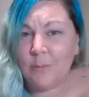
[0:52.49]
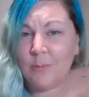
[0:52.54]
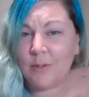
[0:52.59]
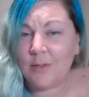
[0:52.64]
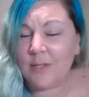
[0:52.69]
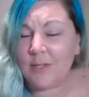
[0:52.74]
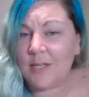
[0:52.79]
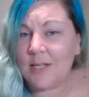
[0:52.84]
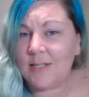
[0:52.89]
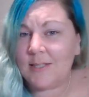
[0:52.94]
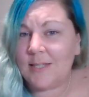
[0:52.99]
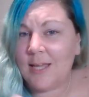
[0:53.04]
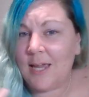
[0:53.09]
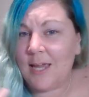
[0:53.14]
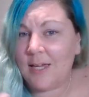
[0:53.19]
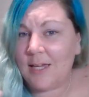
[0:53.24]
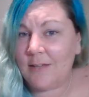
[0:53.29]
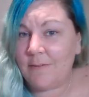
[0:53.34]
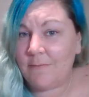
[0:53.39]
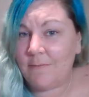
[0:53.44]
whether that's
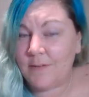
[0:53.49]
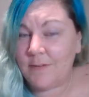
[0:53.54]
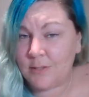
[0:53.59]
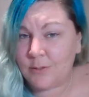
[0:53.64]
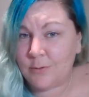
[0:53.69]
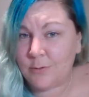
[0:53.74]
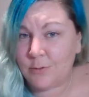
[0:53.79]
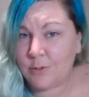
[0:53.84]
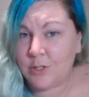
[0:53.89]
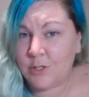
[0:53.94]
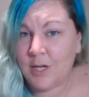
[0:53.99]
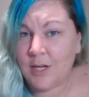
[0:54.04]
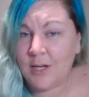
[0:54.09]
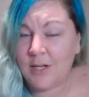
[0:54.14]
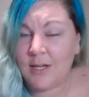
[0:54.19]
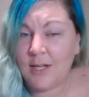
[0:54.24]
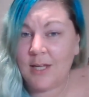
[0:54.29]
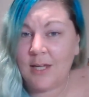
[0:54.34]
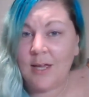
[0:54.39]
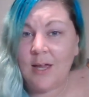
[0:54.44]
take a physical
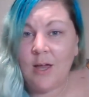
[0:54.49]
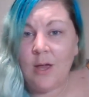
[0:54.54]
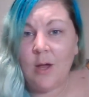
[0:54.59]
journey,